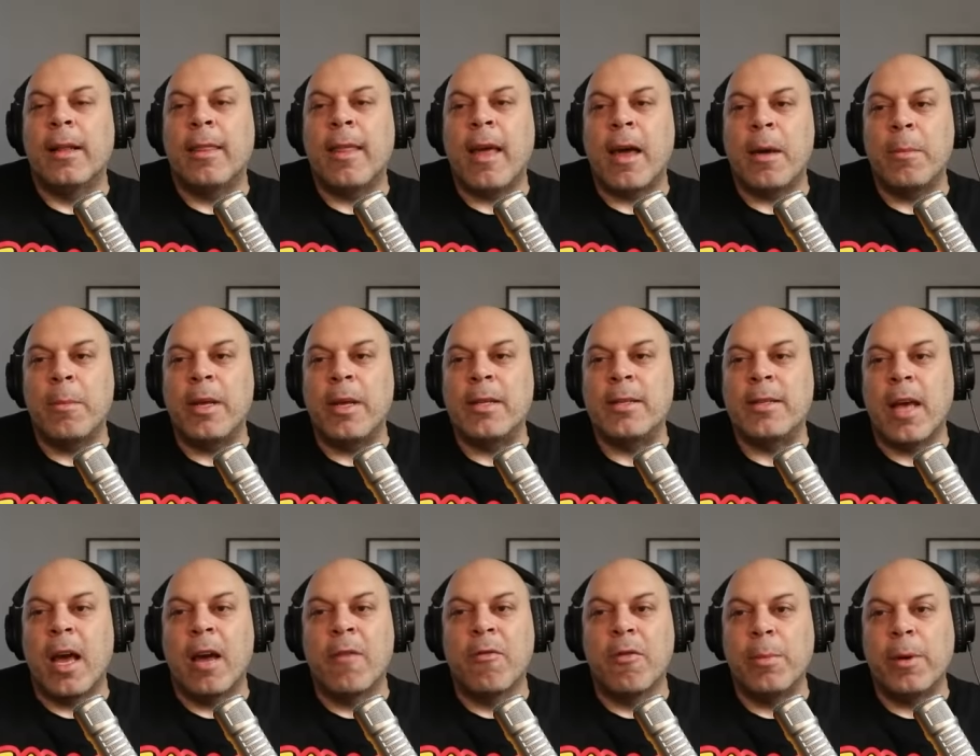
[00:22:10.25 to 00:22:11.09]
That means
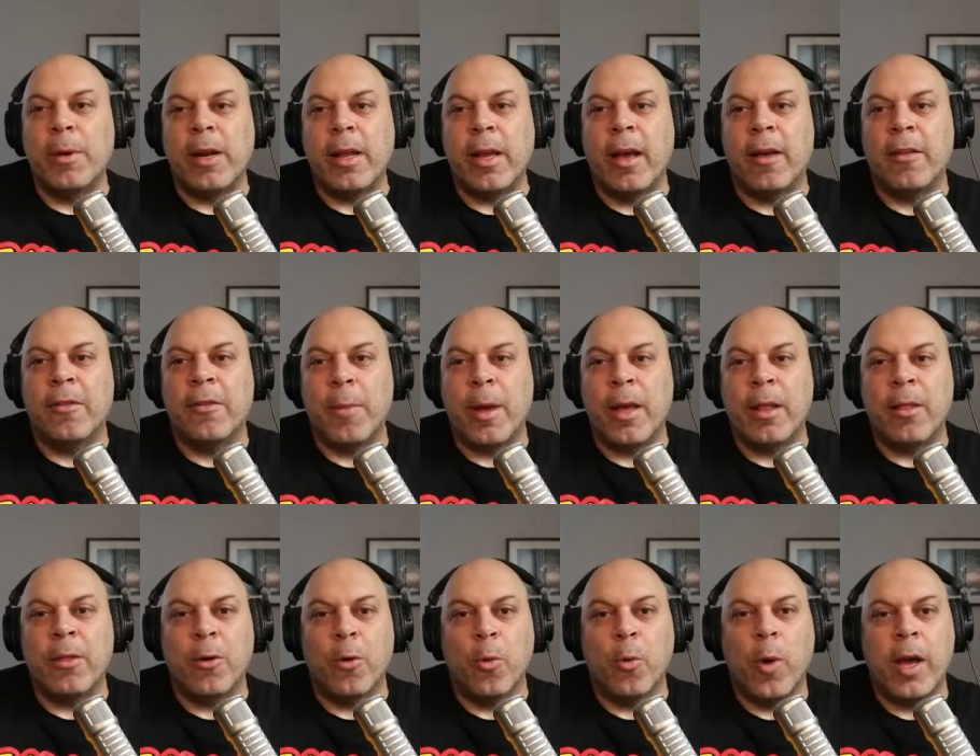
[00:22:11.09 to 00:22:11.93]
everybody has
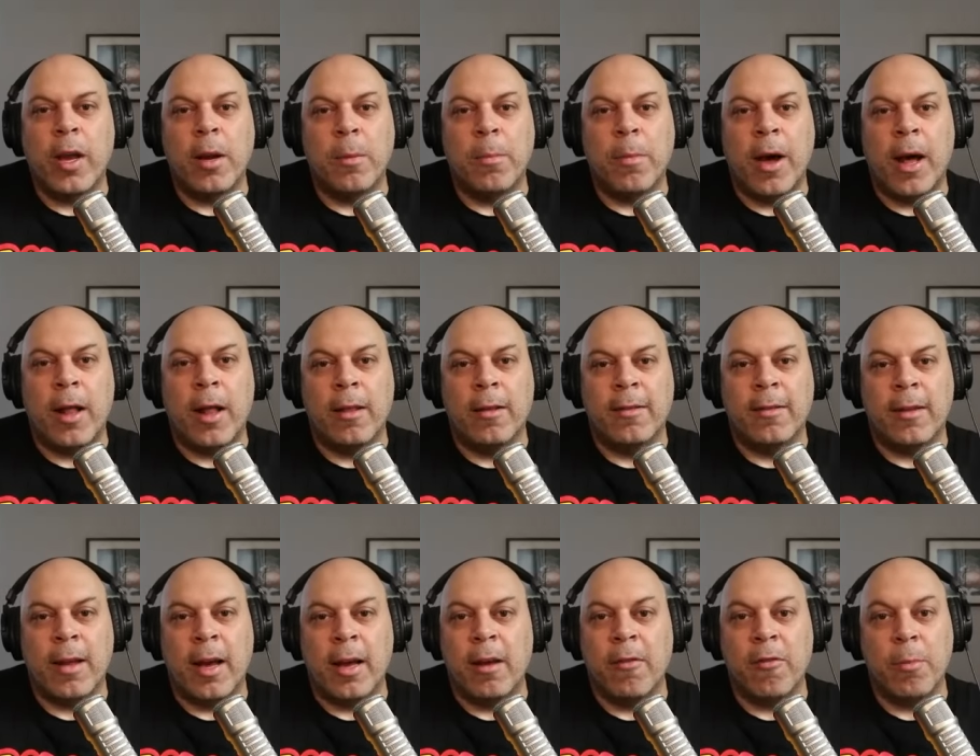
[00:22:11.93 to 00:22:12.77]
made their way to
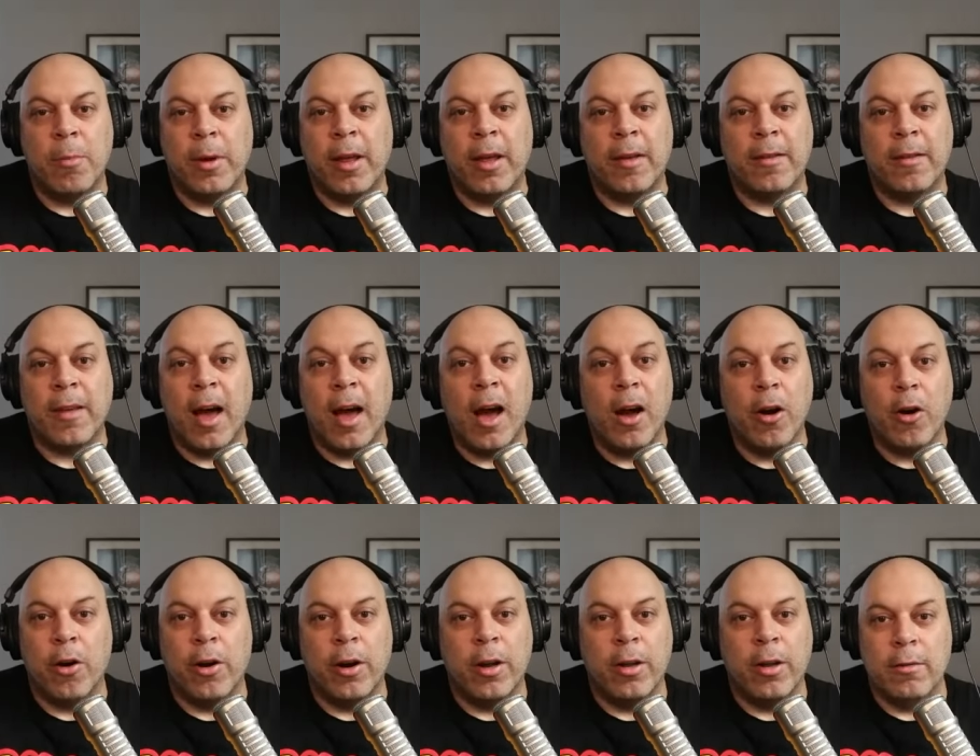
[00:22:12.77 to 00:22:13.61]
Palestine, everybody has
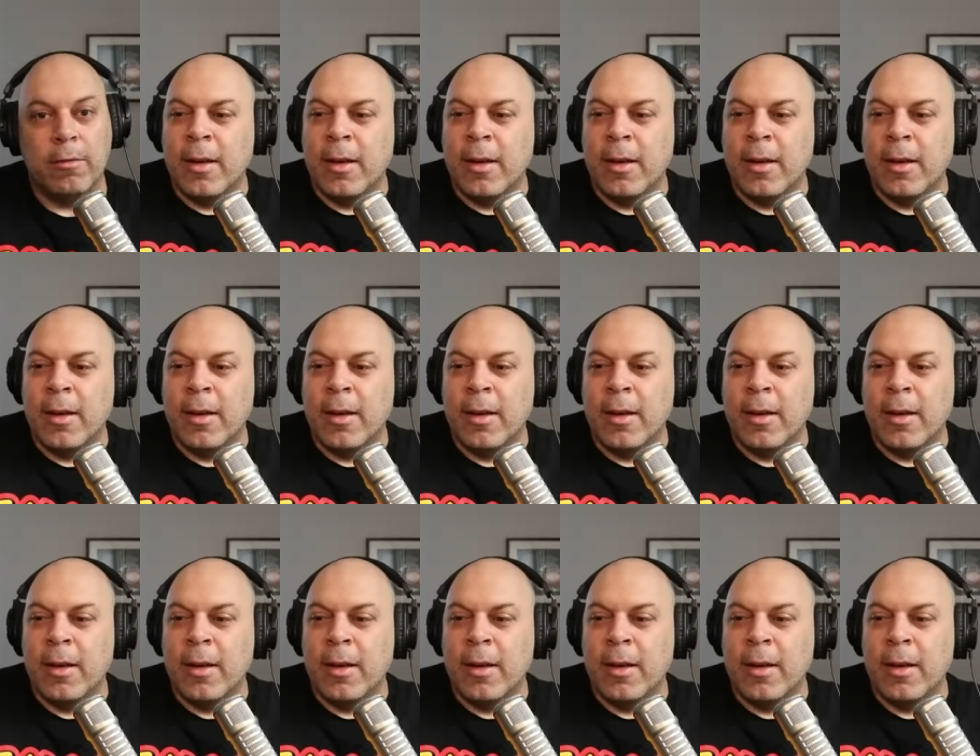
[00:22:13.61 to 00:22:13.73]
conquered it.